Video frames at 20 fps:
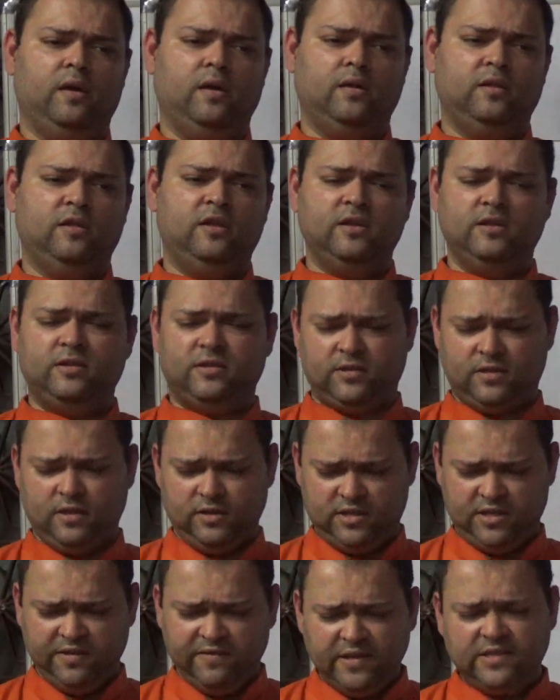this
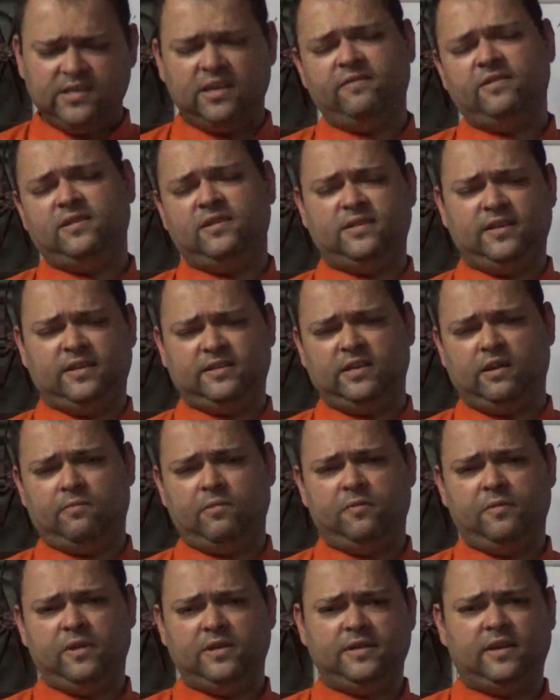civil services exam
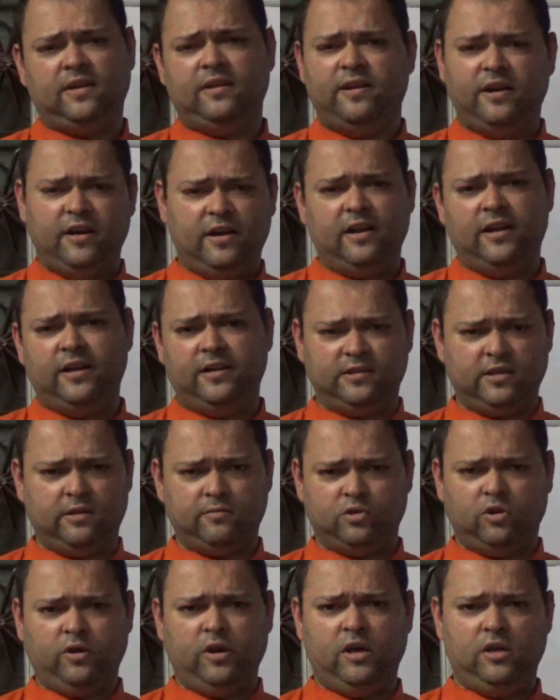are basically written
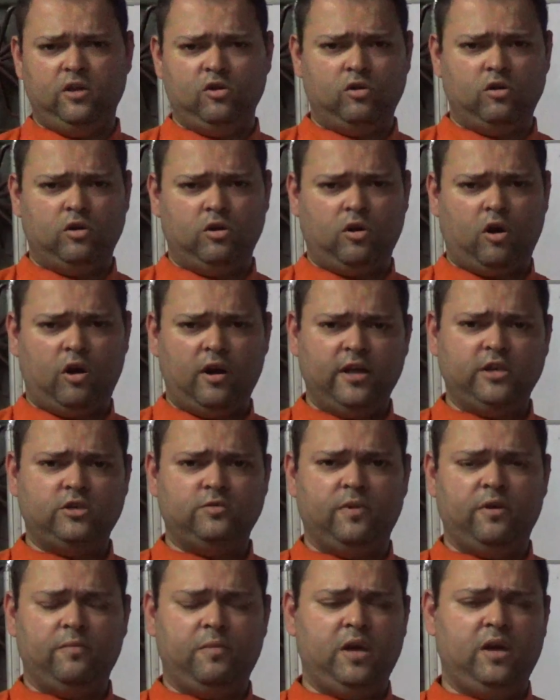exams. Okay, your knowledge
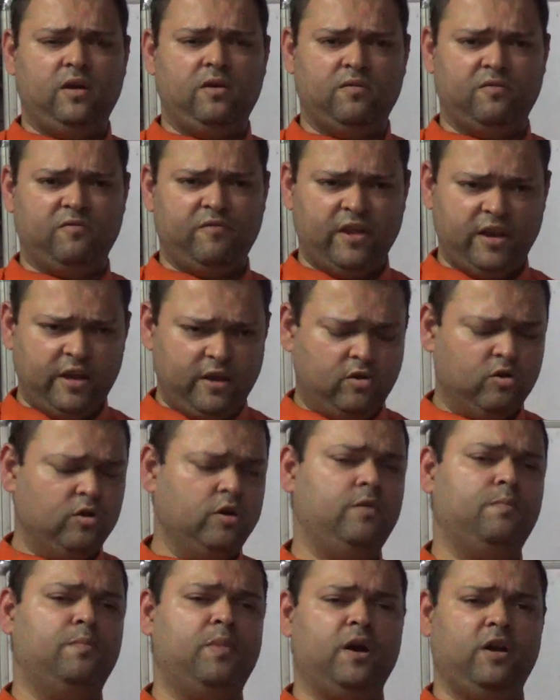may be very
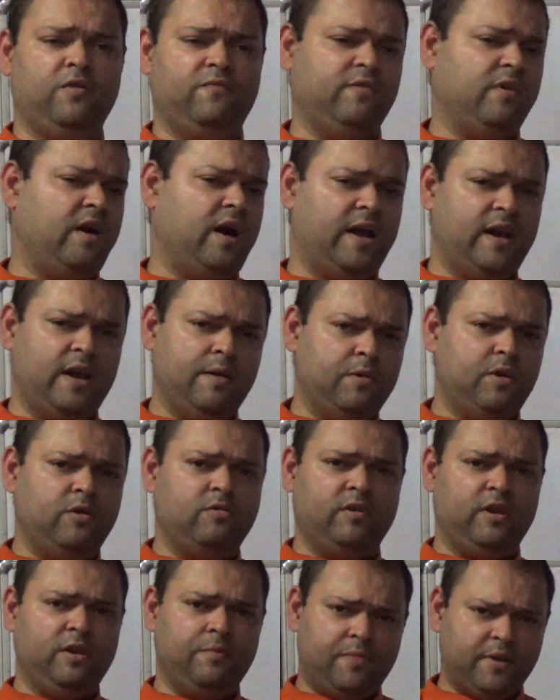good, but if you are unable
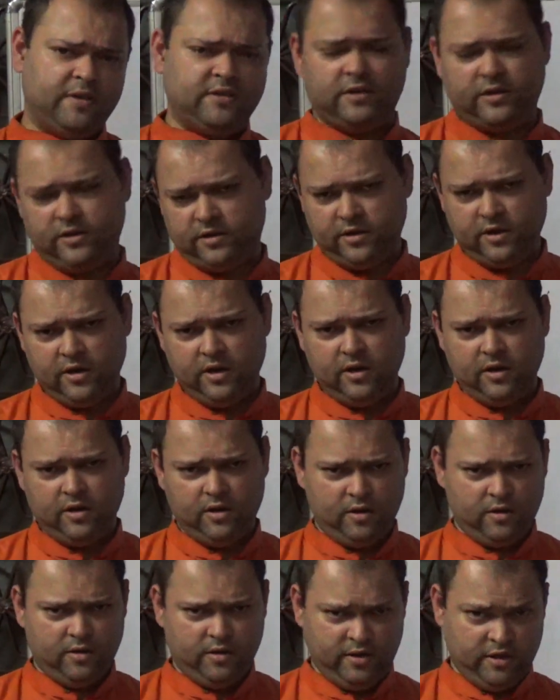to represent
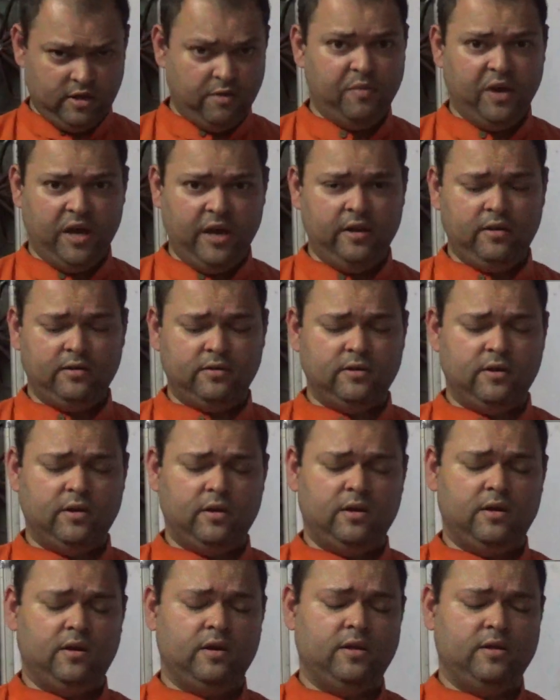in the main,
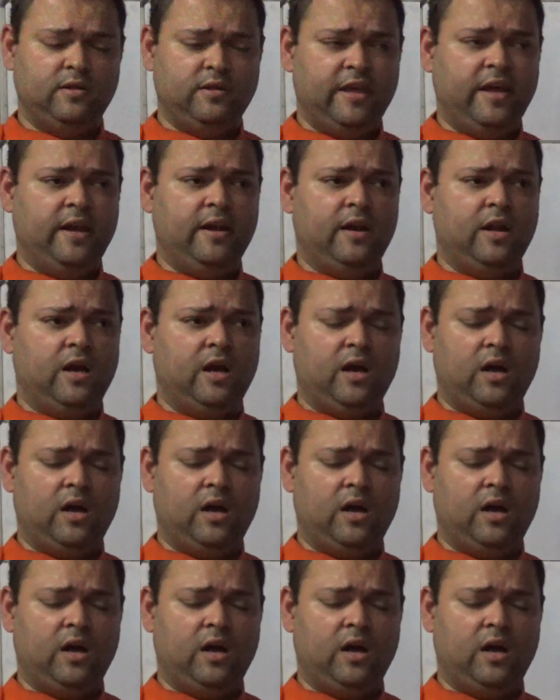then